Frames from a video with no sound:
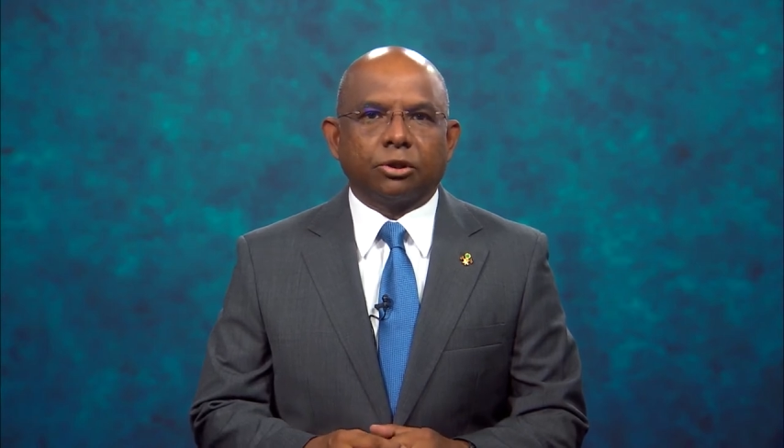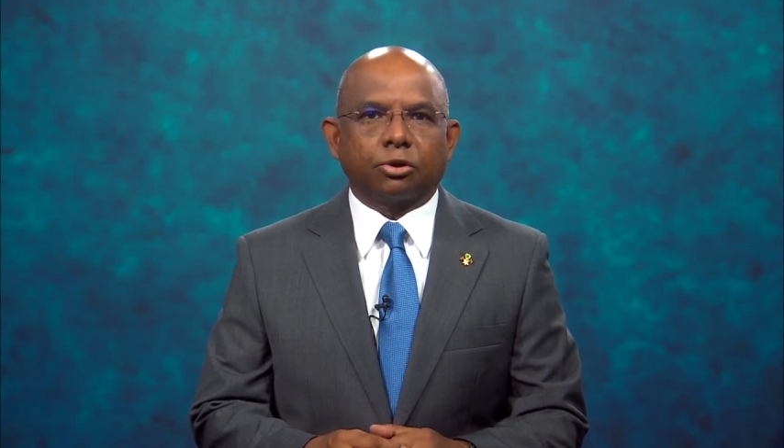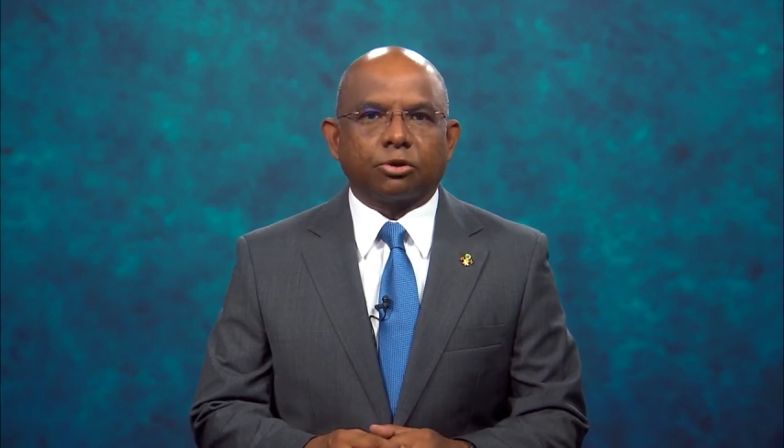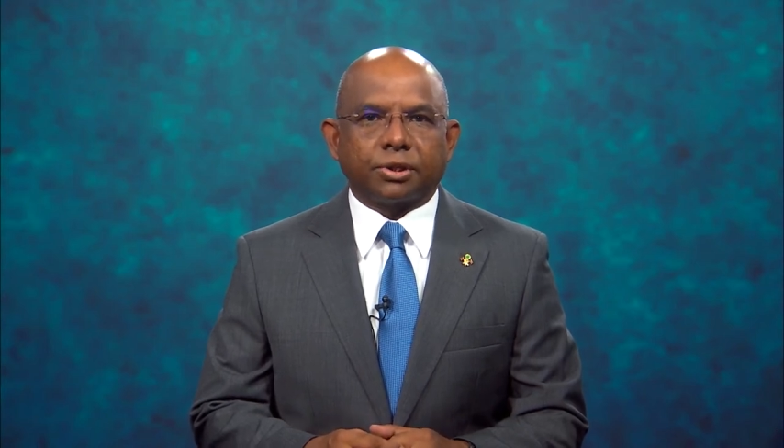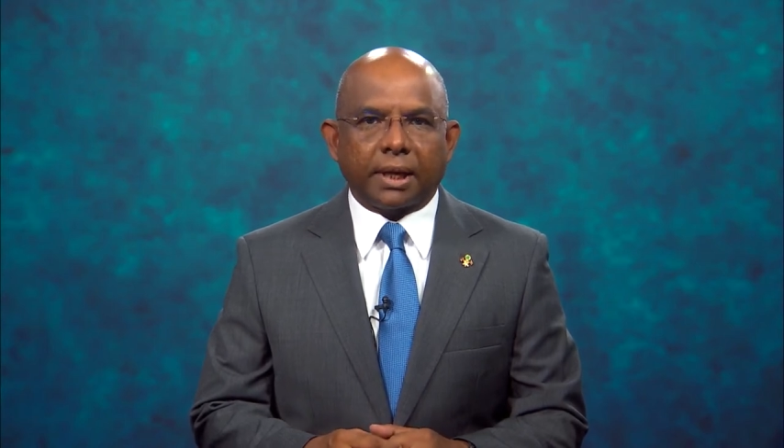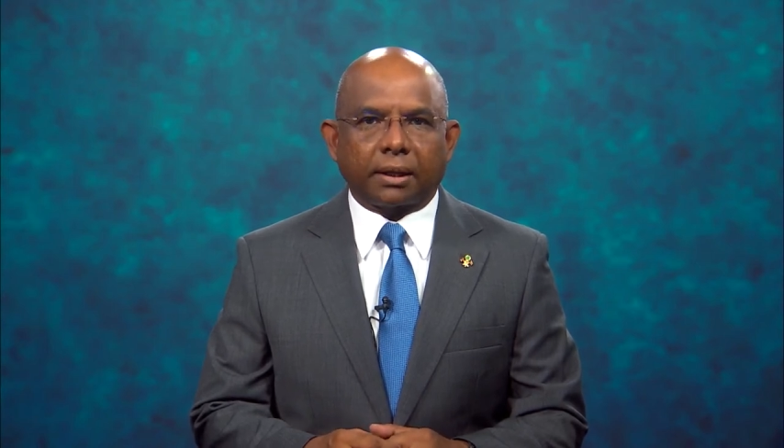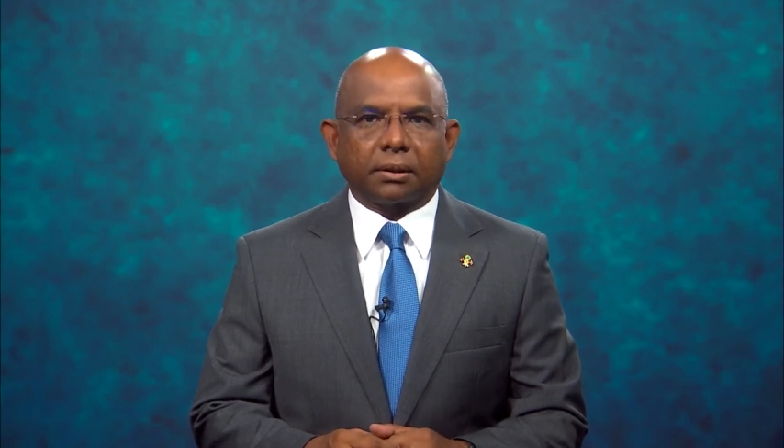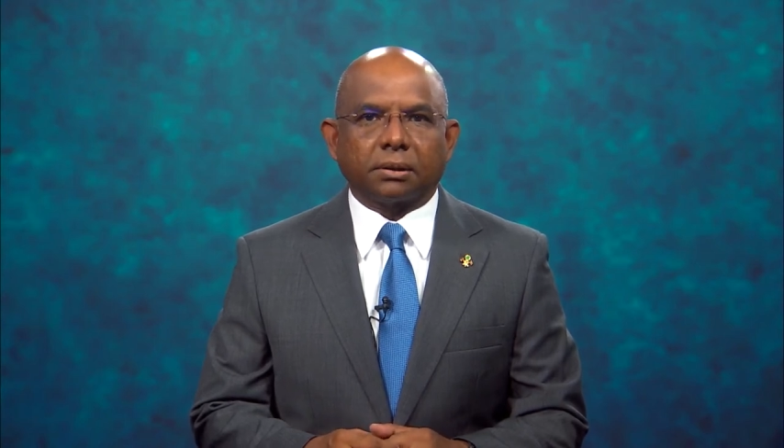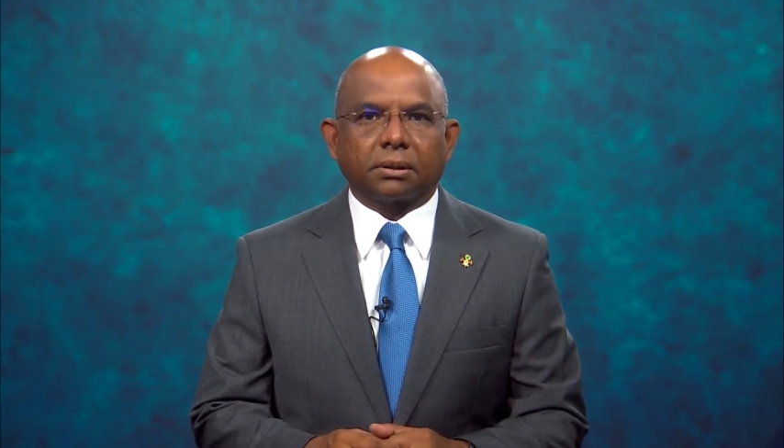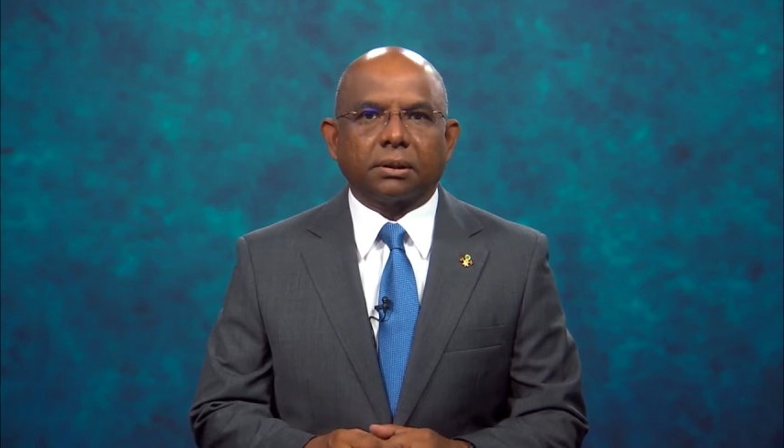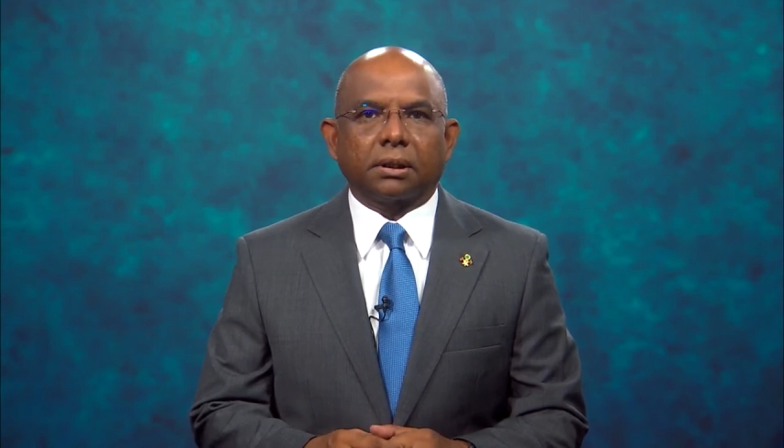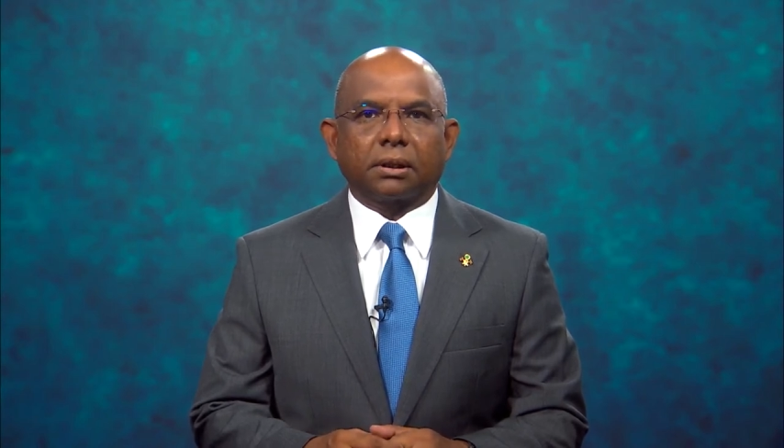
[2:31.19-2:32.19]
to
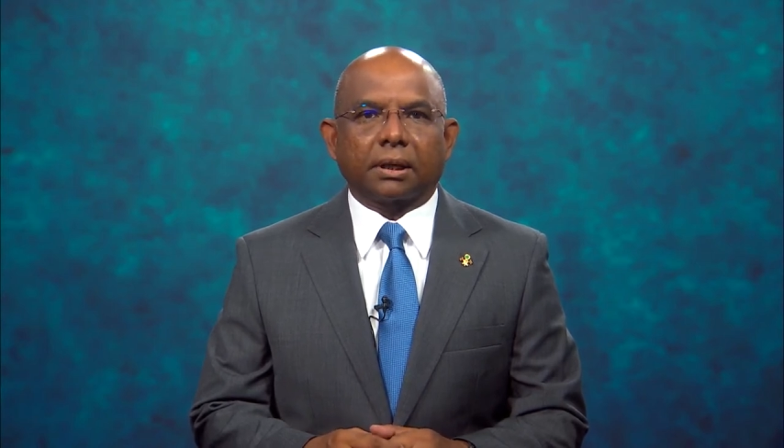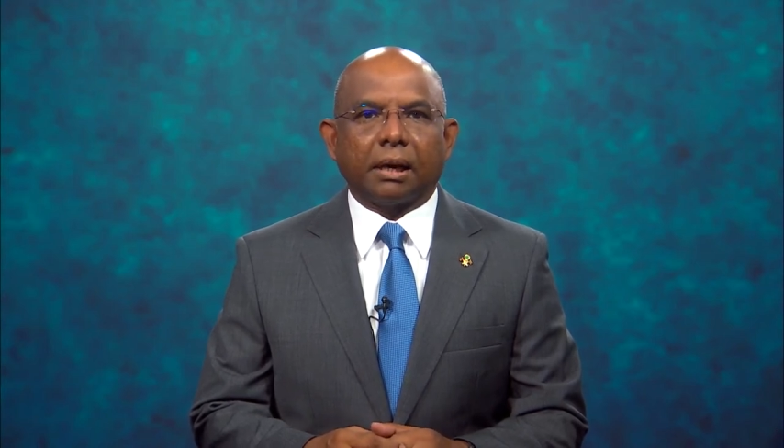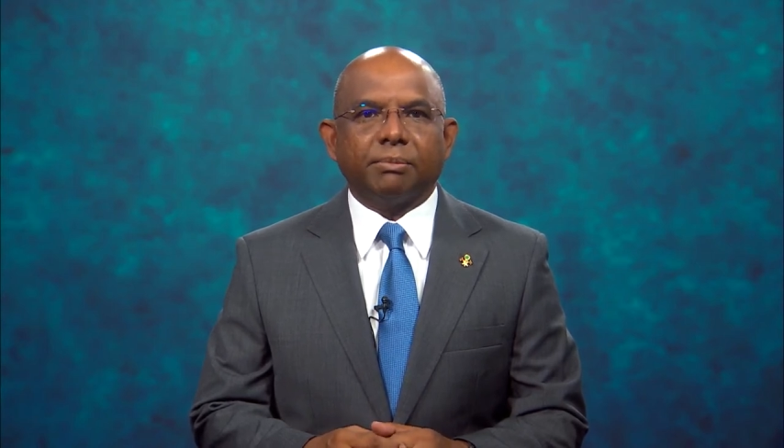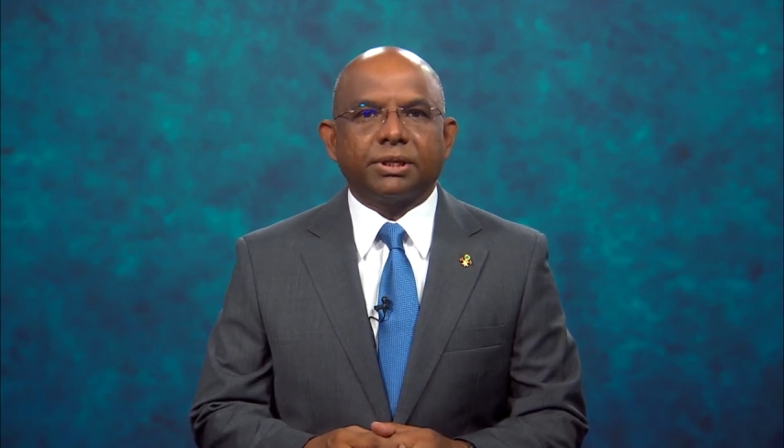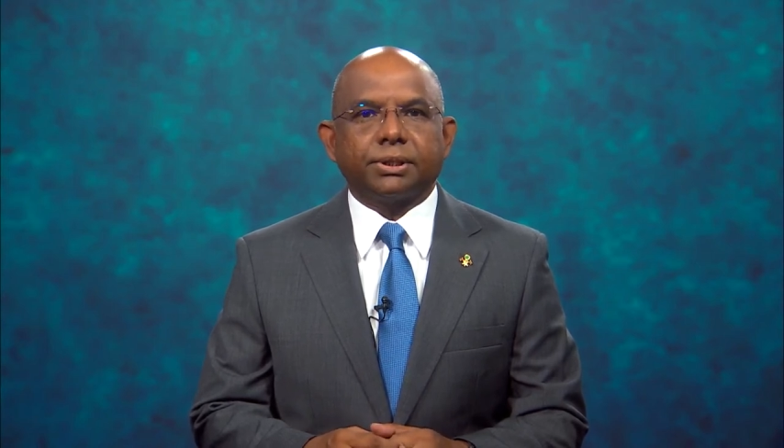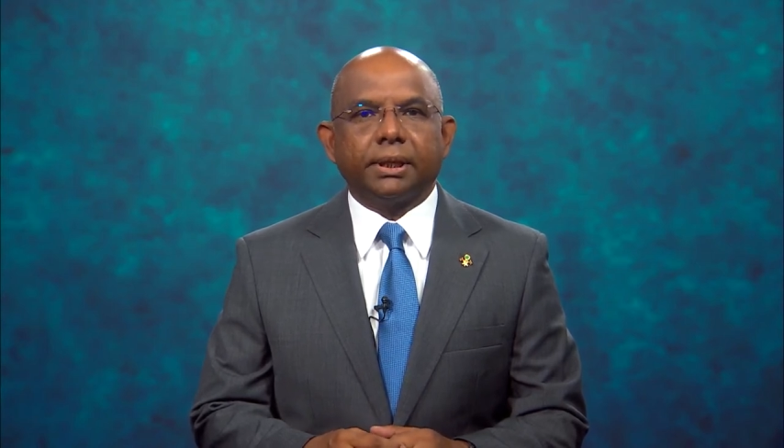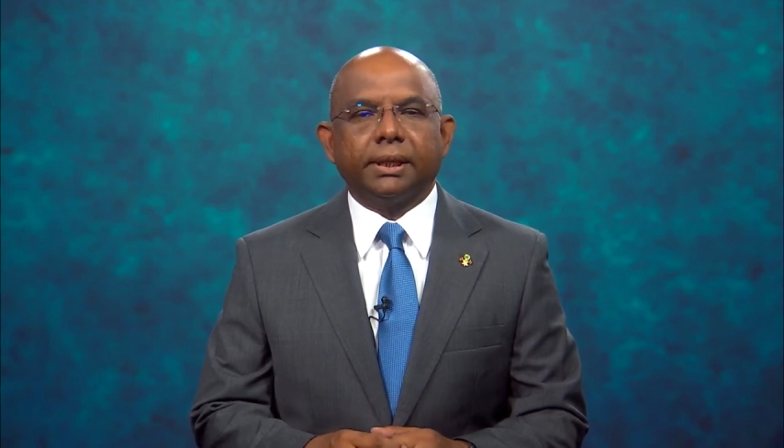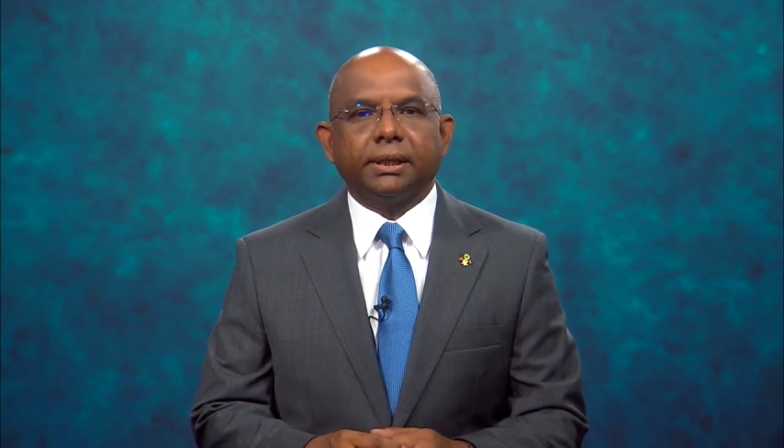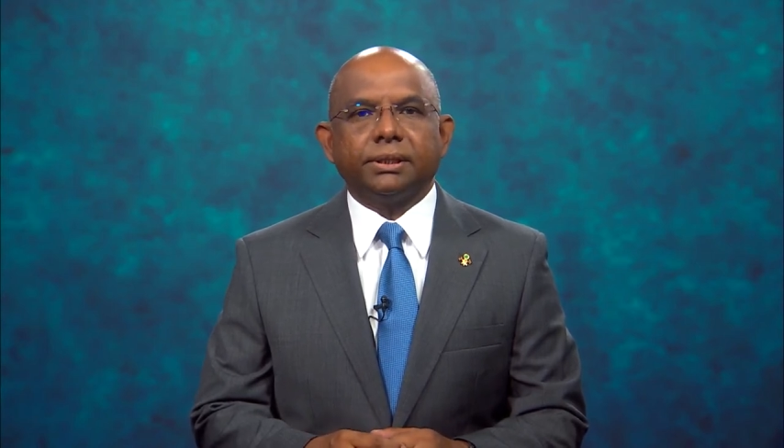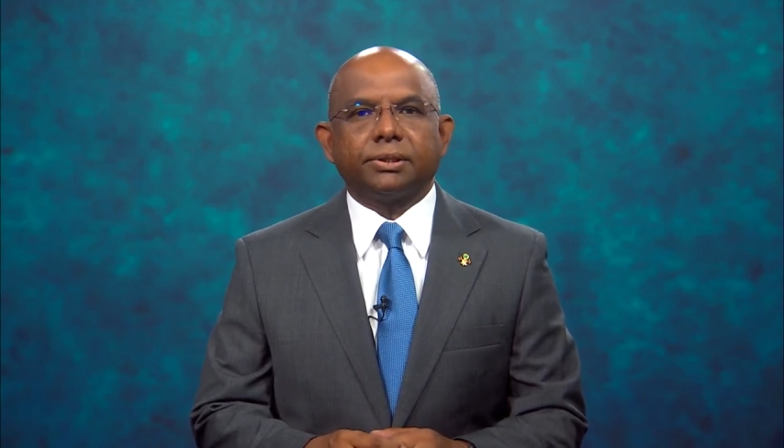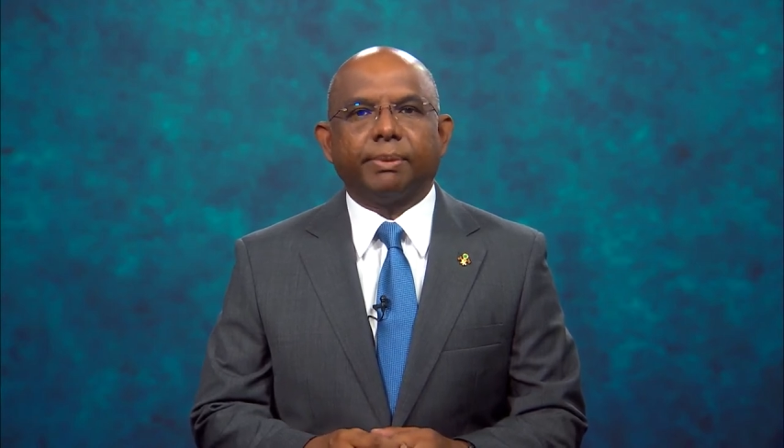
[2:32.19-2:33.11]
tackle climate change